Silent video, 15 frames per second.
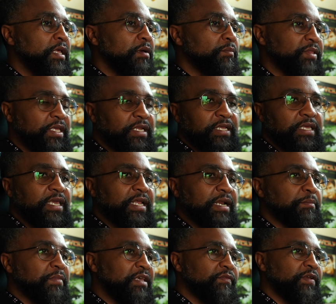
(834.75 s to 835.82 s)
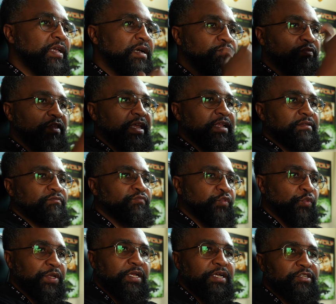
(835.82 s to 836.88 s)
But then again, I'm giving up that
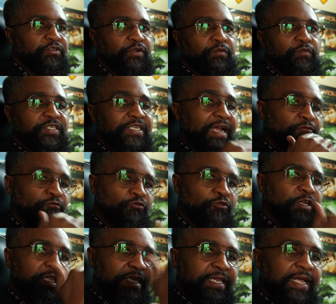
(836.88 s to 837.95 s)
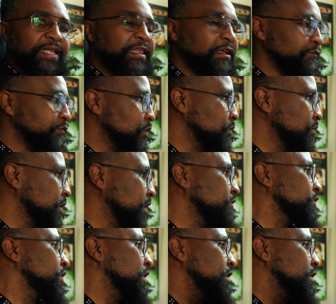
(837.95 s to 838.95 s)
300, which I really like that focal length.